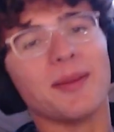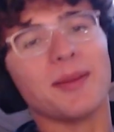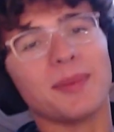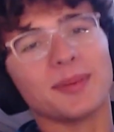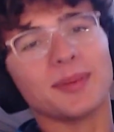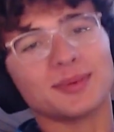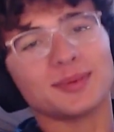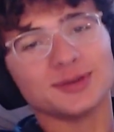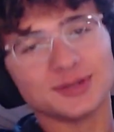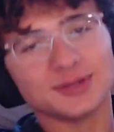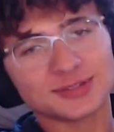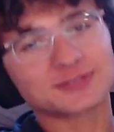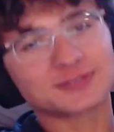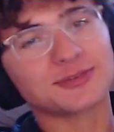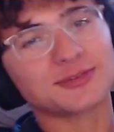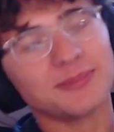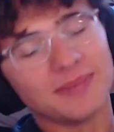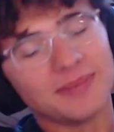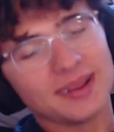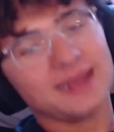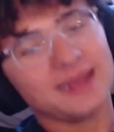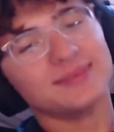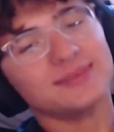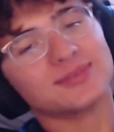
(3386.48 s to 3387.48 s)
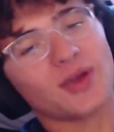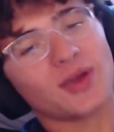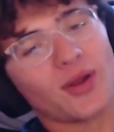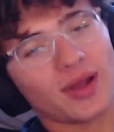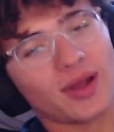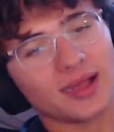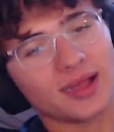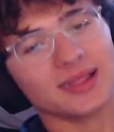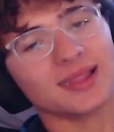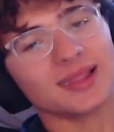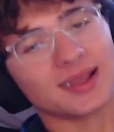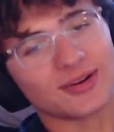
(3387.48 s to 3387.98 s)
that people use for memes
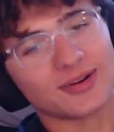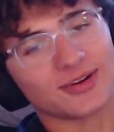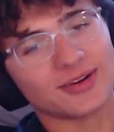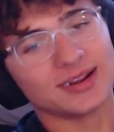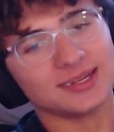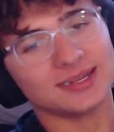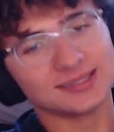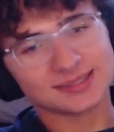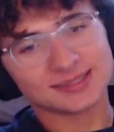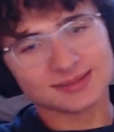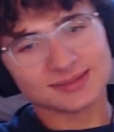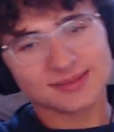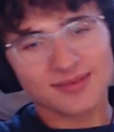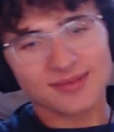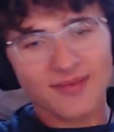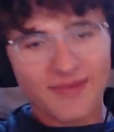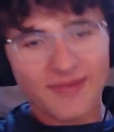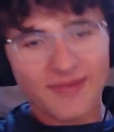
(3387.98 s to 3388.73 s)
are hilarious.